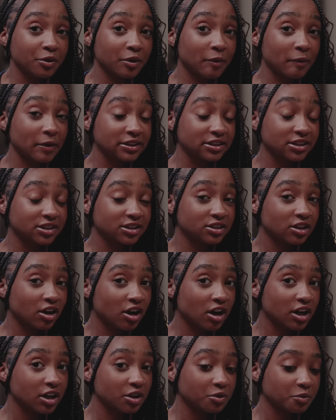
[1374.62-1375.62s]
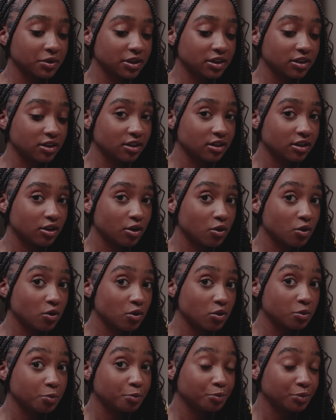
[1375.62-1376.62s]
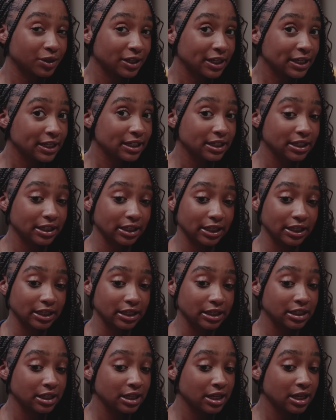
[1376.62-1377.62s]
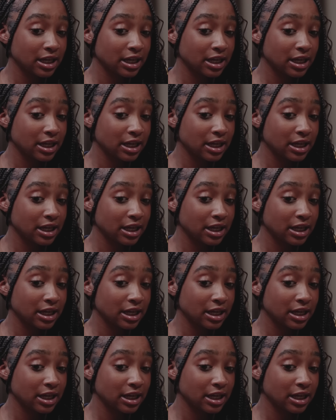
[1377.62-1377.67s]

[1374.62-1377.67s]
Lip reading: we're about to start with the whole prank, and